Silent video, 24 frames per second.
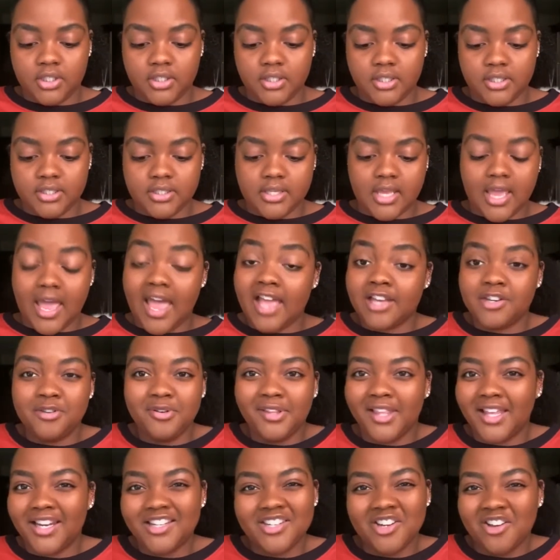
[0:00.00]
because I do a
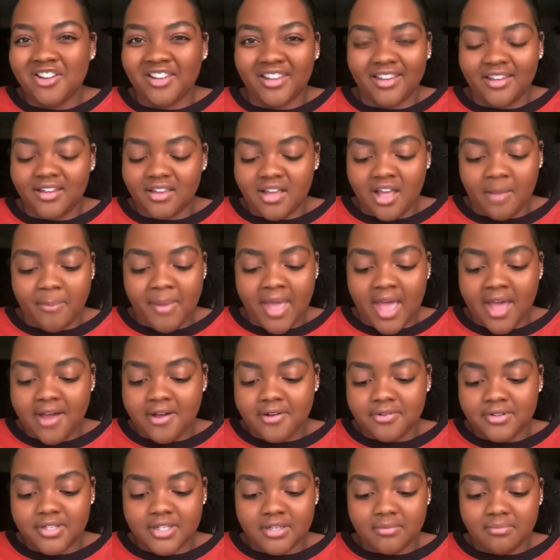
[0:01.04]
lot of talking
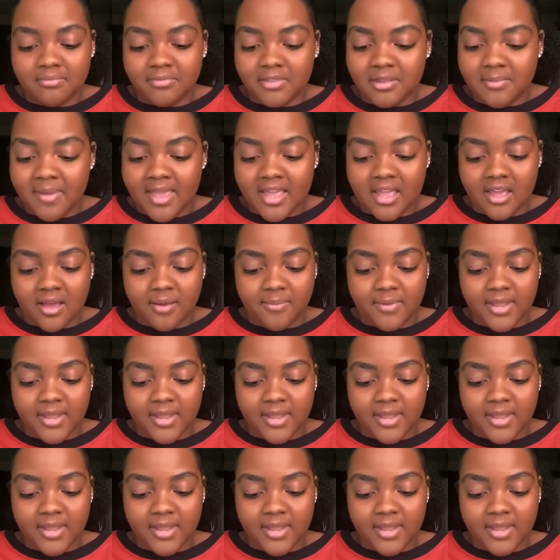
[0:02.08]
about the makeup,